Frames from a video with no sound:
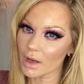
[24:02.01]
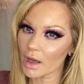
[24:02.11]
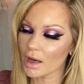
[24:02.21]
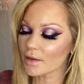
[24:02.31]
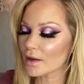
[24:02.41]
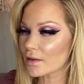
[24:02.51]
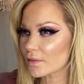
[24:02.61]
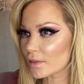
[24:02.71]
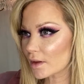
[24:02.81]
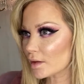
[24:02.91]
I, I
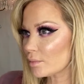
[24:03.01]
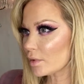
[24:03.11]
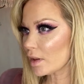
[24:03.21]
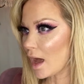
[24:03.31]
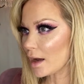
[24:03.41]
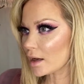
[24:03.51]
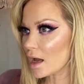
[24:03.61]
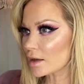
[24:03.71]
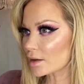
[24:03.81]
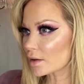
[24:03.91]
think black
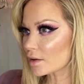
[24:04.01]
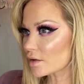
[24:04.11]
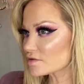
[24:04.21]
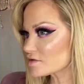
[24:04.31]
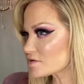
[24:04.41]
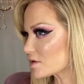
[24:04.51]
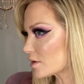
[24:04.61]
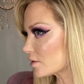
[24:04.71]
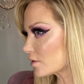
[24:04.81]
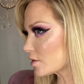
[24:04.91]
kind of closes it
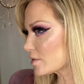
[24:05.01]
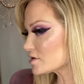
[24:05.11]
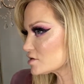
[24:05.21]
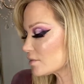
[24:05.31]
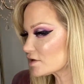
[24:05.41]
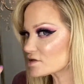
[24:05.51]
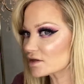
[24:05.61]
in a little bit too much.